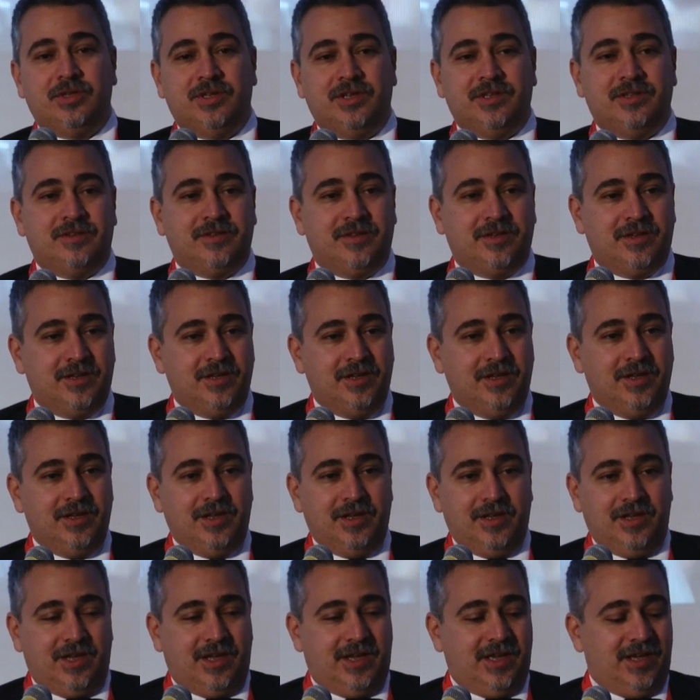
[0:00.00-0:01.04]
that
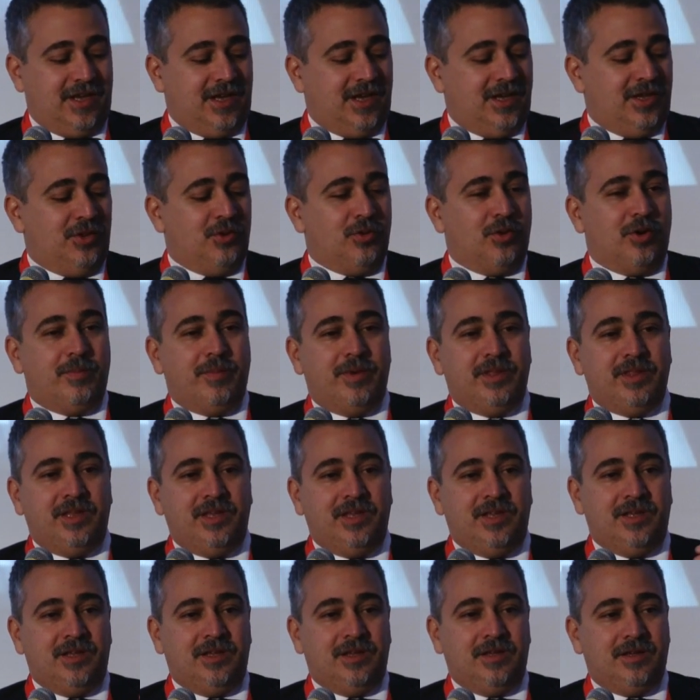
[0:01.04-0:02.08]
I know how
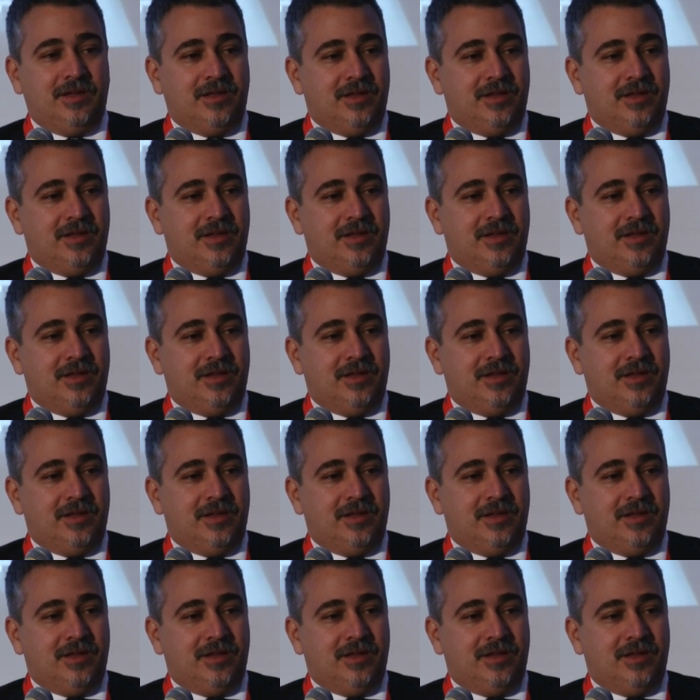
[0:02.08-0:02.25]
many.